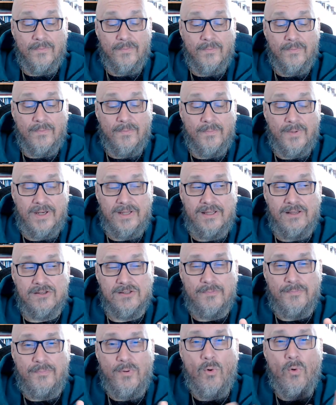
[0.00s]
But there's
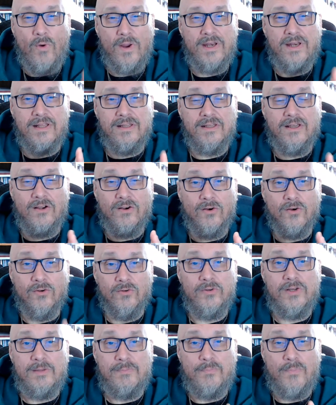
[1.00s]
a point in the
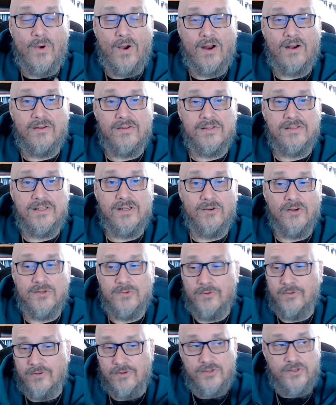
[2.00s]
early part of the series
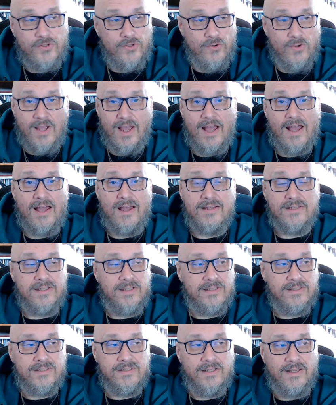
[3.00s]
where there's two guys.
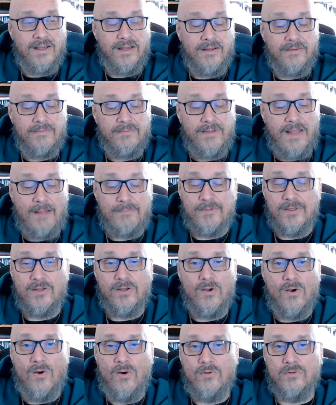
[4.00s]
It's Captain
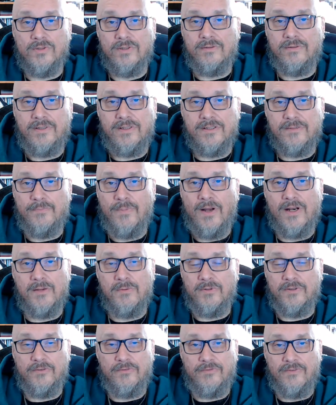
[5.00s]
Cold and his buddy
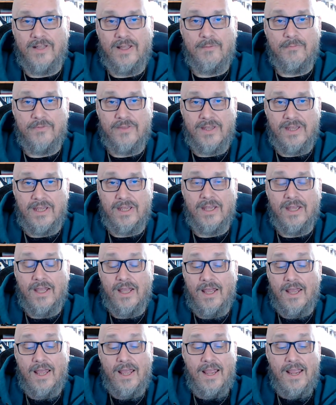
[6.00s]
with the flame thingy.
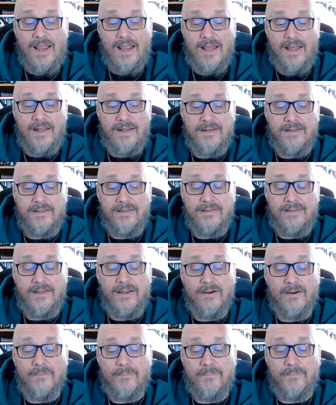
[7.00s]
And
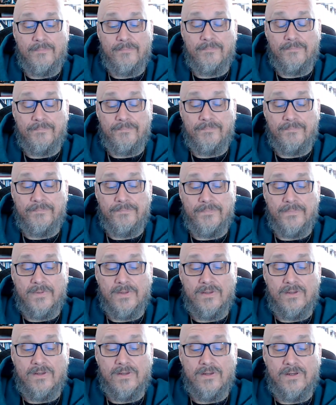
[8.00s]
they're
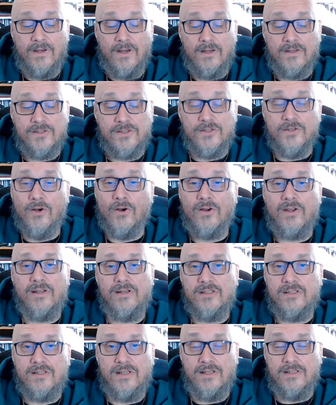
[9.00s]
Snurk and
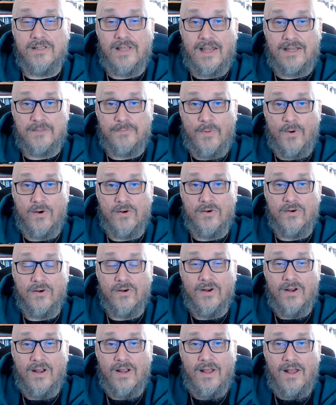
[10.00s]
his ex-partner,
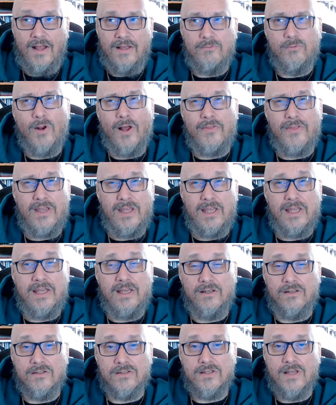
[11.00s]
who I think he
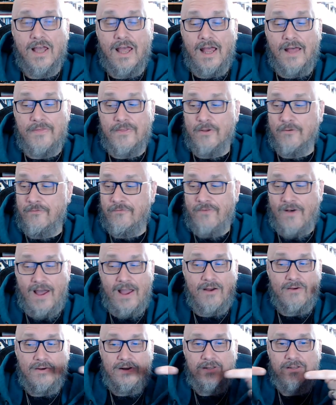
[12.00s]
kills. And they're
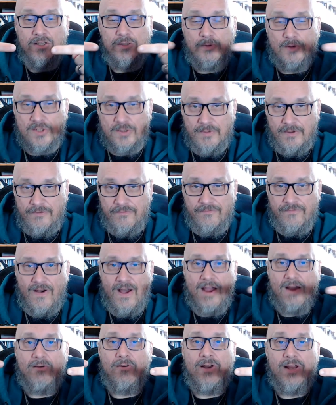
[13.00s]
firing, they're supposed to be
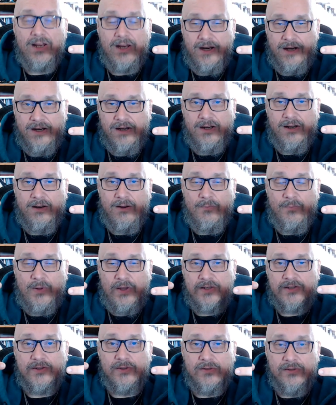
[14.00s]
firing
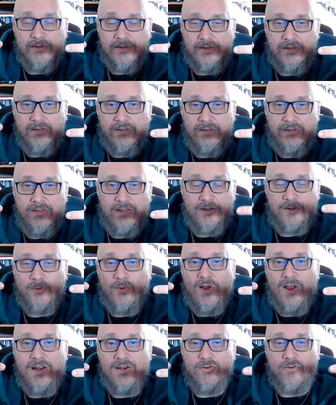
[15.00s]
pistols this
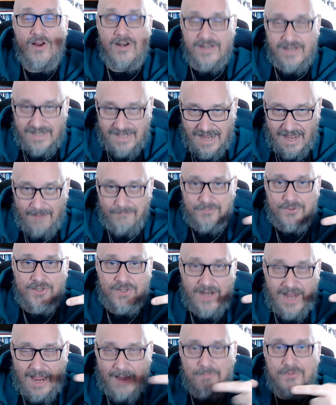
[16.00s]
way, trying to
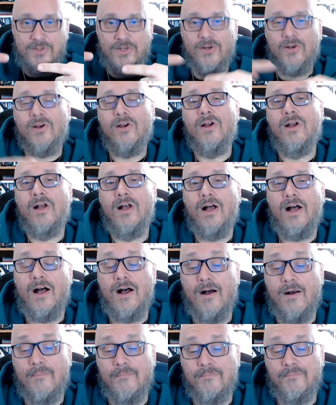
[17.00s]
capture
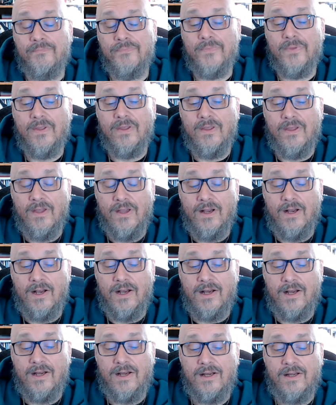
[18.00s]
the
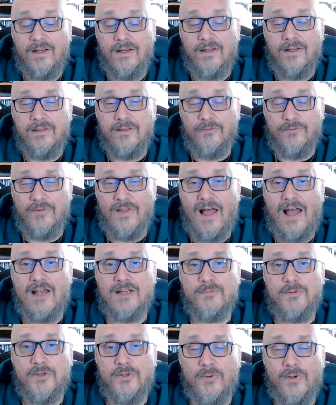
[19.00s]
Flash
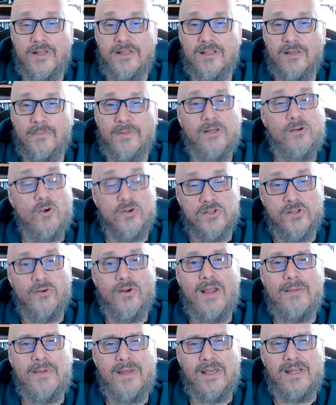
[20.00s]
between them. And of course, they're
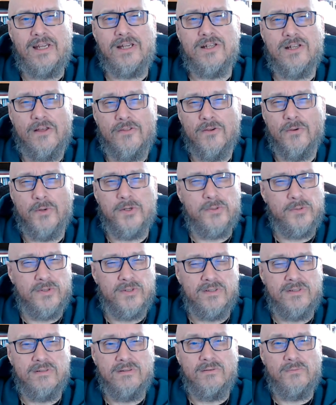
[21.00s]
aiming at each other, which
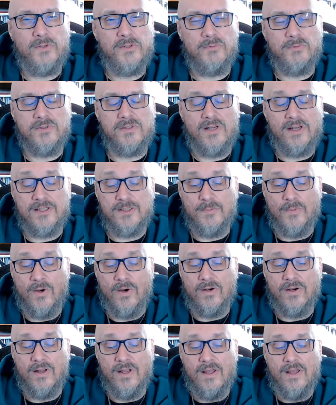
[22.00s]
was not
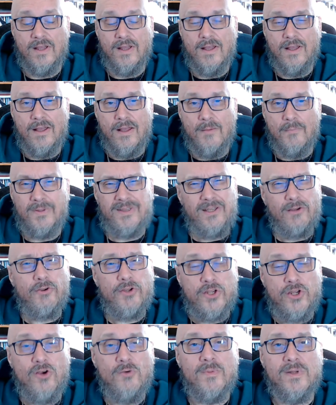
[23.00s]
smart. But they're
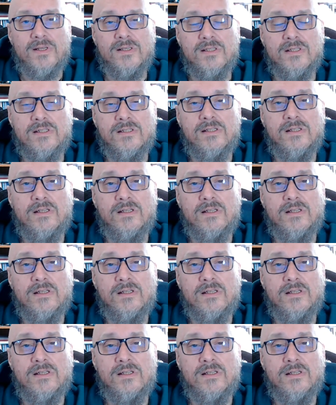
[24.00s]
humans.